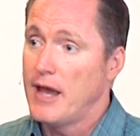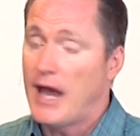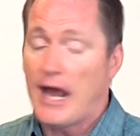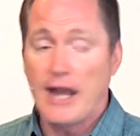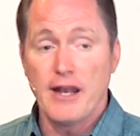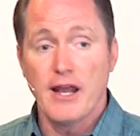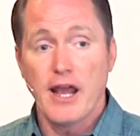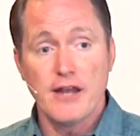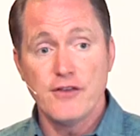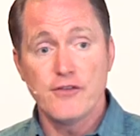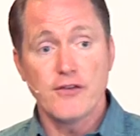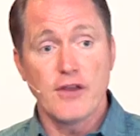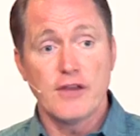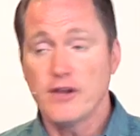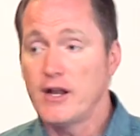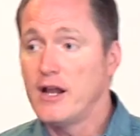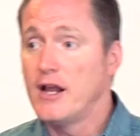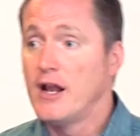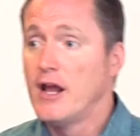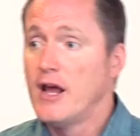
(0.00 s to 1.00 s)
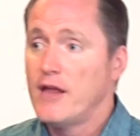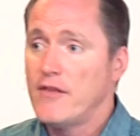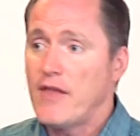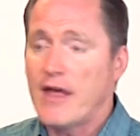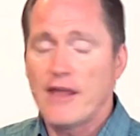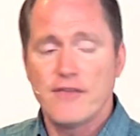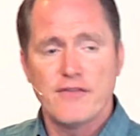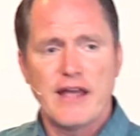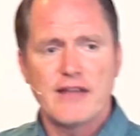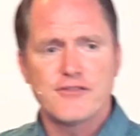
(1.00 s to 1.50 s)
and isn't it
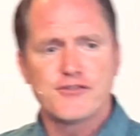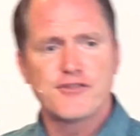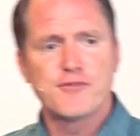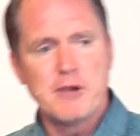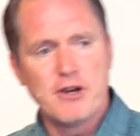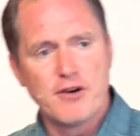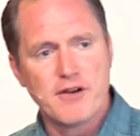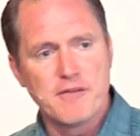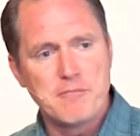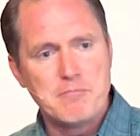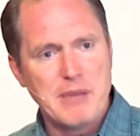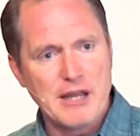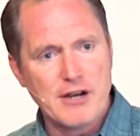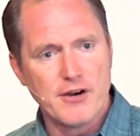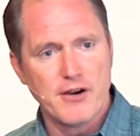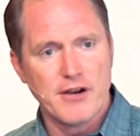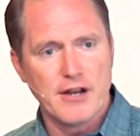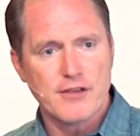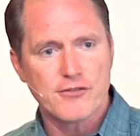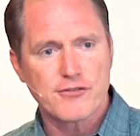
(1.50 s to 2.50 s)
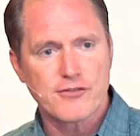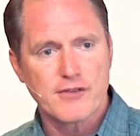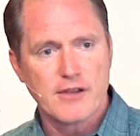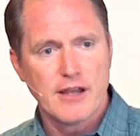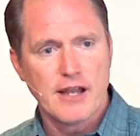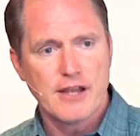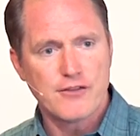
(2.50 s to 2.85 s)
that spirit of bitterness?